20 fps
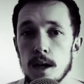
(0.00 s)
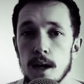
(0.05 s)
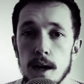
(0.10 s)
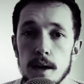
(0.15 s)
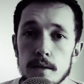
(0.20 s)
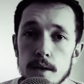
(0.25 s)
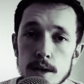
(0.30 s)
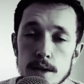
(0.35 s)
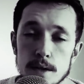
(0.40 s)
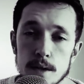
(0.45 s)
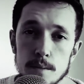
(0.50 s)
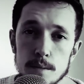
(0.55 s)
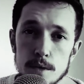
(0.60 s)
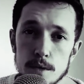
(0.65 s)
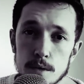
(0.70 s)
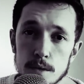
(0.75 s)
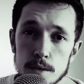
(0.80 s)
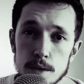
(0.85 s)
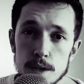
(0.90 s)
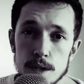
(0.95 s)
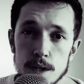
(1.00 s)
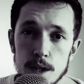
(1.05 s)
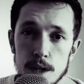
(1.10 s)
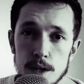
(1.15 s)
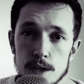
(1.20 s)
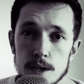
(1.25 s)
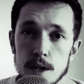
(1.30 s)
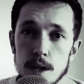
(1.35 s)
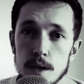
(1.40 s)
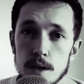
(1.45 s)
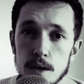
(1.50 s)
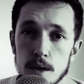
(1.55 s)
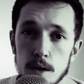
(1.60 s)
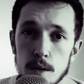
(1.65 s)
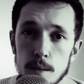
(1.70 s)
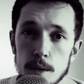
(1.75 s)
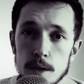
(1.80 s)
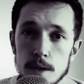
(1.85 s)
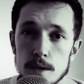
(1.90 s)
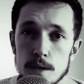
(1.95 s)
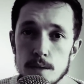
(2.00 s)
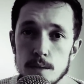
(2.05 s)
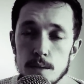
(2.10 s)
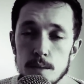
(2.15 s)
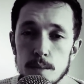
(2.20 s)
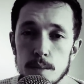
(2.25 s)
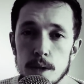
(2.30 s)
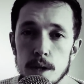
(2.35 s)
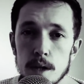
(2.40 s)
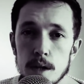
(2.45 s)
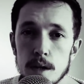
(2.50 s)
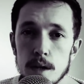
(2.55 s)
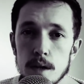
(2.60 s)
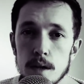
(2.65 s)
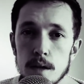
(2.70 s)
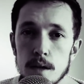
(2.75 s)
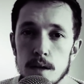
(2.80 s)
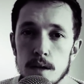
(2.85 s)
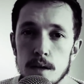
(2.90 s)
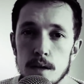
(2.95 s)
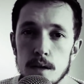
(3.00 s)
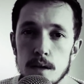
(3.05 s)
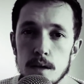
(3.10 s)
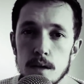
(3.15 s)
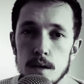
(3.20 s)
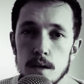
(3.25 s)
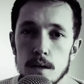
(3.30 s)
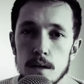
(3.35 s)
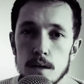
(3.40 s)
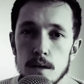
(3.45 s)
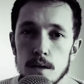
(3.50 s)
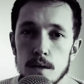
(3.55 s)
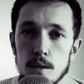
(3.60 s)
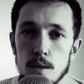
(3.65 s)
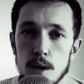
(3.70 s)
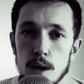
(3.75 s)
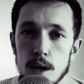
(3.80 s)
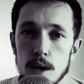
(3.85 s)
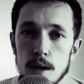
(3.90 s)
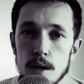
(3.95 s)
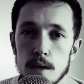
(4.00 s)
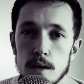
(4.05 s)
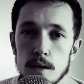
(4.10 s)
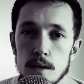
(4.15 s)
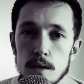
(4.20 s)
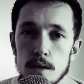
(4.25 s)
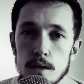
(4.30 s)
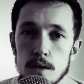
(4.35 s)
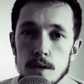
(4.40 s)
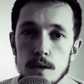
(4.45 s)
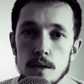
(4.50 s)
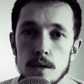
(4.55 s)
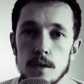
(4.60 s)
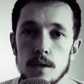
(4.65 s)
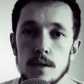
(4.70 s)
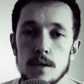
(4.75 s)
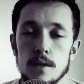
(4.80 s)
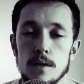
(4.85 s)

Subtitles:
having some sort of discussion in the comments would be quite good.